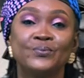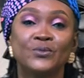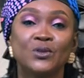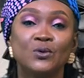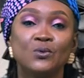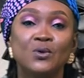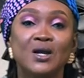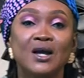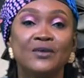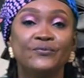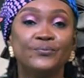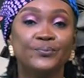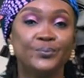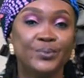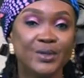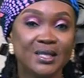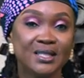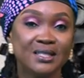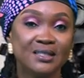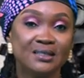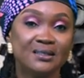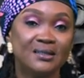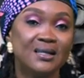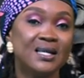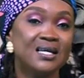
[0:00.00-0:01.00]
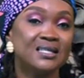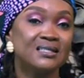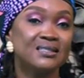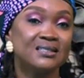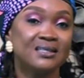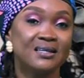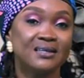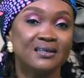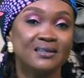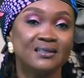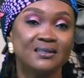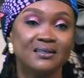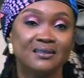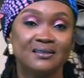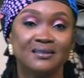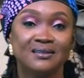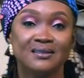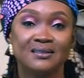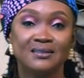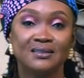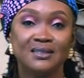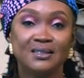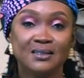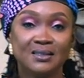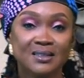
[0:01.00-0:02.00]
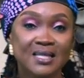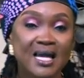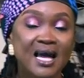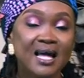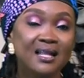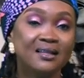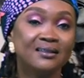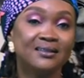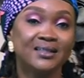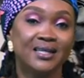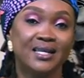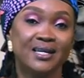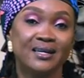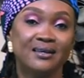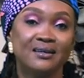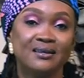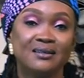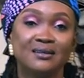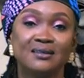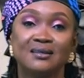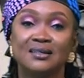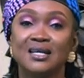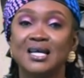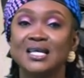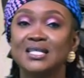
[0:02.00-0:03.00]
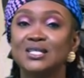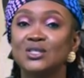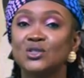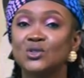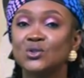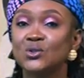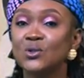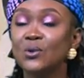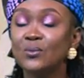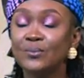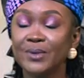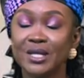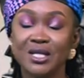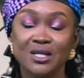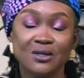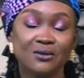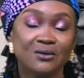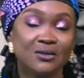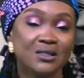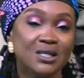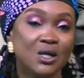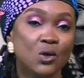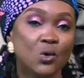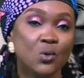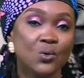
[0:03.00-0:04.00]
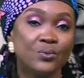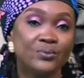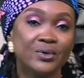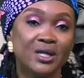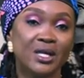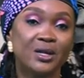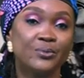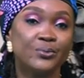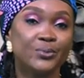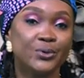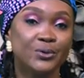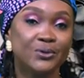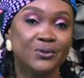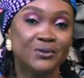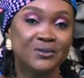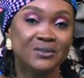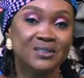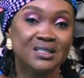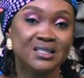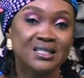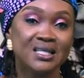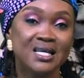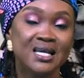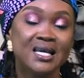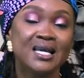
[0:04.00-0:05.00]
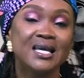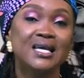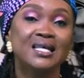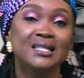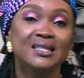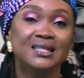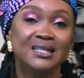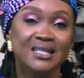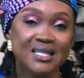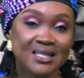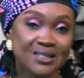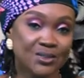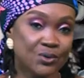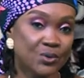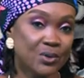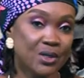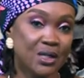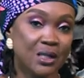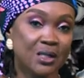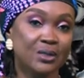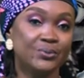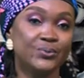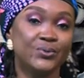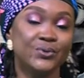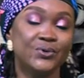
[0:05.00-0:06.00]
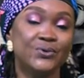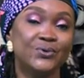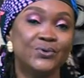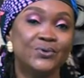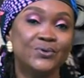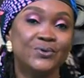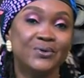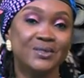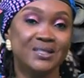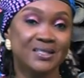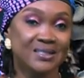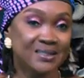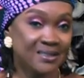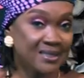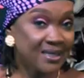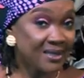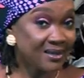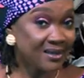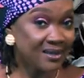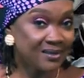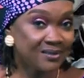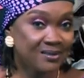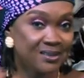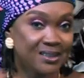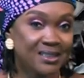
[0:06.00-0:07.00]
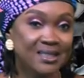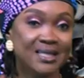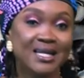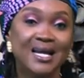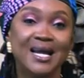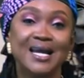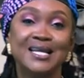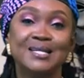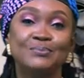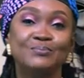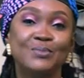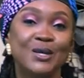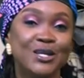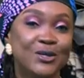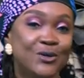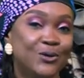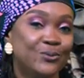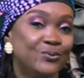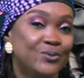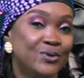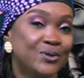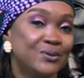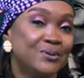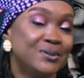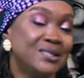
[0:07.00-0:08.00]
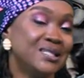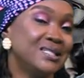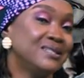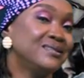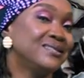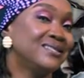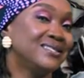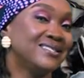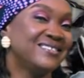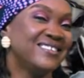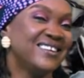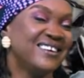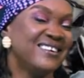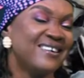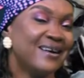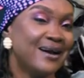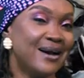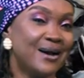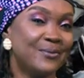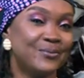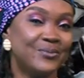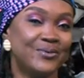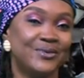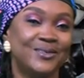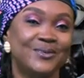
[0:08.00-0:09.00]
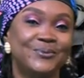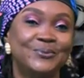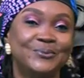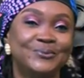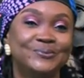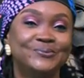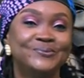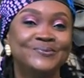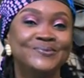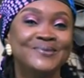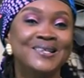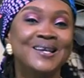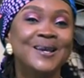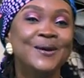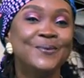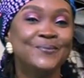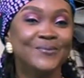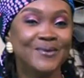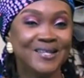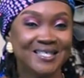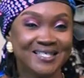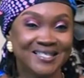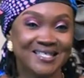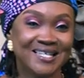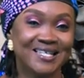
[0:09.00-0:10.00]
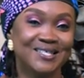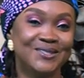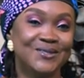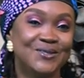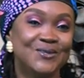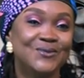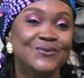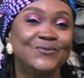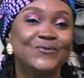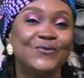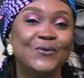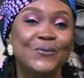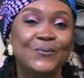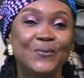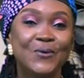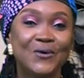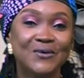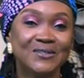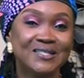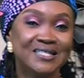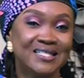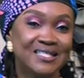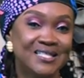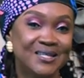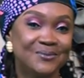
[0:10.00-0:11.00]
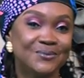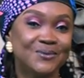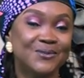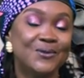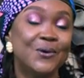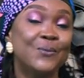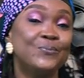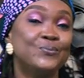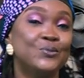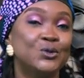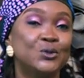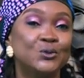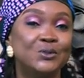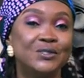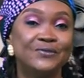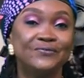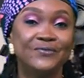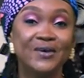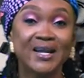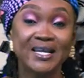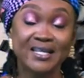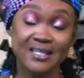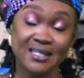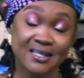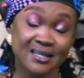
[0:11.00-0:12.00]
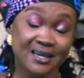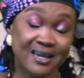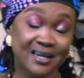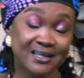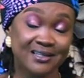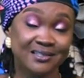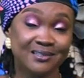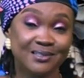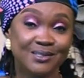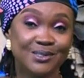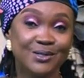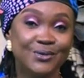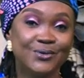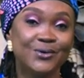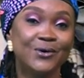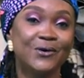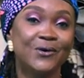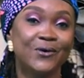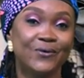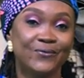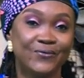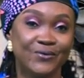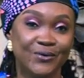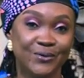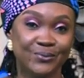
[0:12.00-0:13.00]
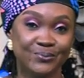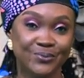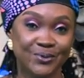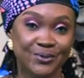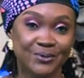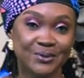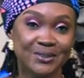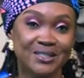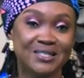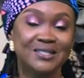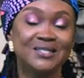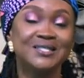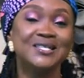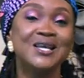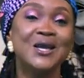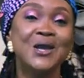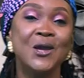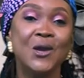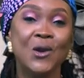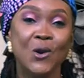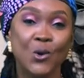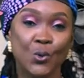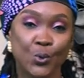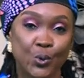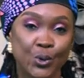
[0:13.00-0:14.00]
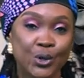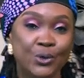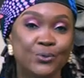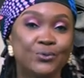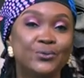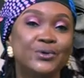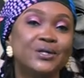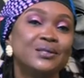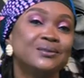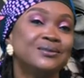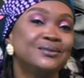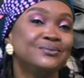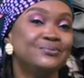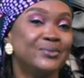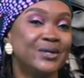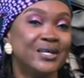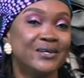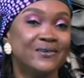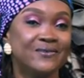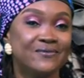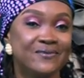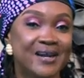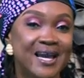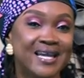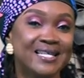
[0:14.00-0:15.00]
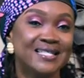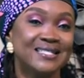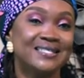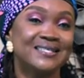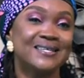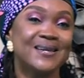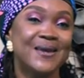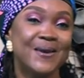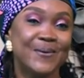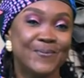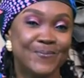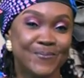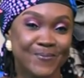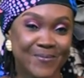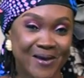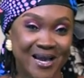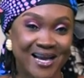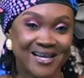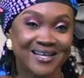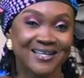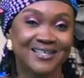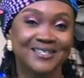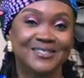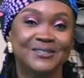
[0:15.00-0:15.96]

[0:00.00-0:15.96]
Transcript: We have PD glass care, the tile care, and so many other home care products. This will help you stay healthy and make your buildings happy. Please stay tuned for more tips on beautifying the exterior of your buildings. We will be right back.